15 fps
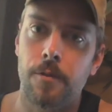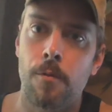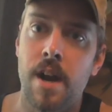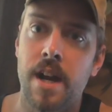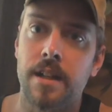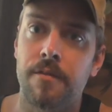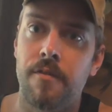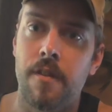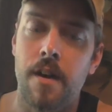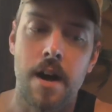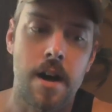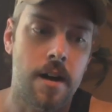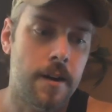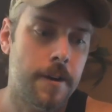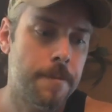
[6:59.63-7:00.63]

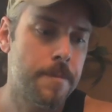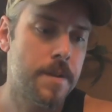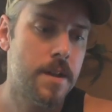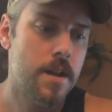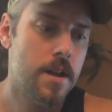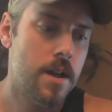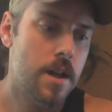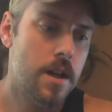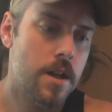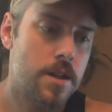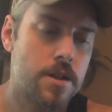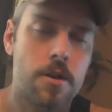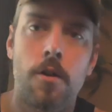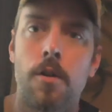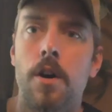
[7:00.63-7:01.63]
rectifier.
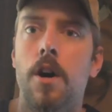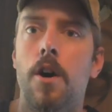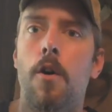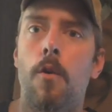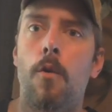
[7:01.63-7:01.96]
So